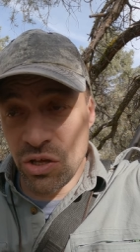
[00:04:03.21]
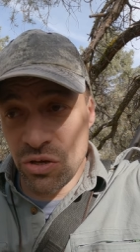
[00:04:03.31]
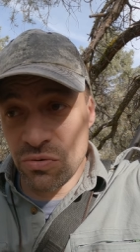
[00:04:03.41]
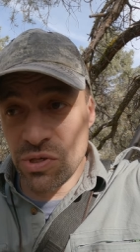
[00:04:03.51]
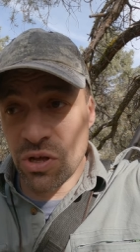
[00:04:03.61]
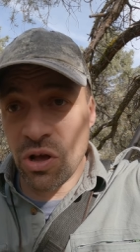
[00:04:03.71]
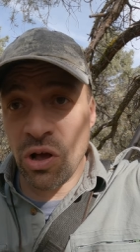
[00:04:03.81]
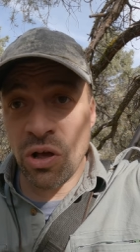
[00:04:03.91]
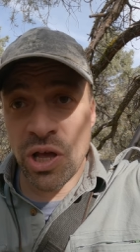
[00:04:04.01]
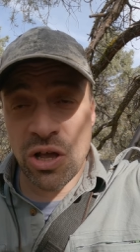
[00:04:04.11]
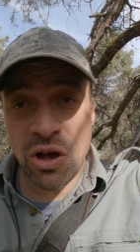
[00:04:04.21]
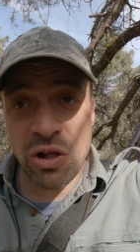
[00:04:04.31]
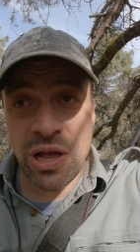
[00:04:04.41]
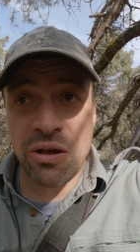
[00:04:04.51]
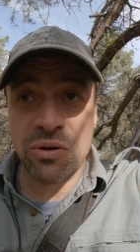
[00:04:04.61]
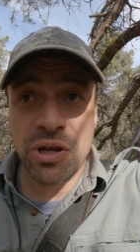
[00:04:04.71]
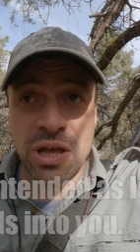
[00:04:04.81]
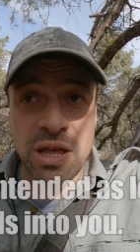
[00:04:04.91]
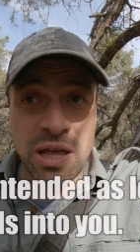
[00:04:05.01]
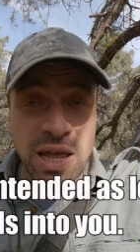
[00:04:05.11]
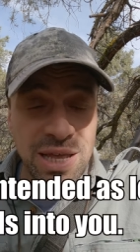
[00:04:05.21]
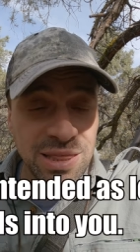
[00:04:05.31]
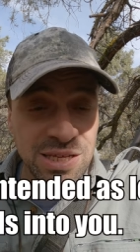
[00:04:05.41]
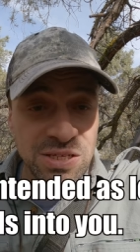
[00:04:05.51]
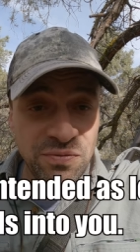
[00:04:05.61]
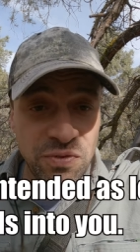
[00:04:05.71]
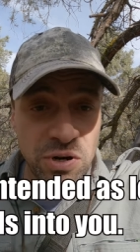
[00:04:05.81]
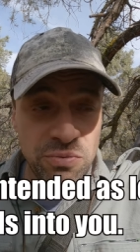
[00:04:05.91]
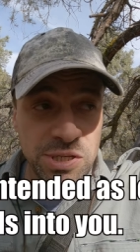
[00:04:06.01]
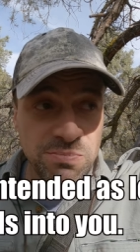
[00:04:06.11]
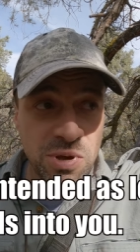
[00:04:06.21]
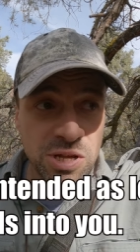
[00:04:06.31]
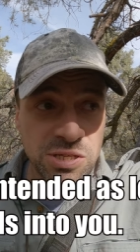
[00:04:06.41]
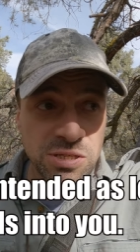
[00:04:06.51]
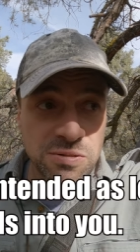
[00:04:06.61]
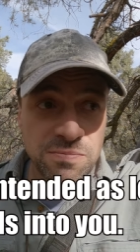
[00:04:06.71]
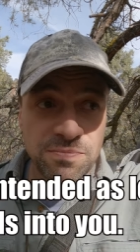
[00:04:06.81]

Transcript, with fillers: use the call and call out and listen for a response.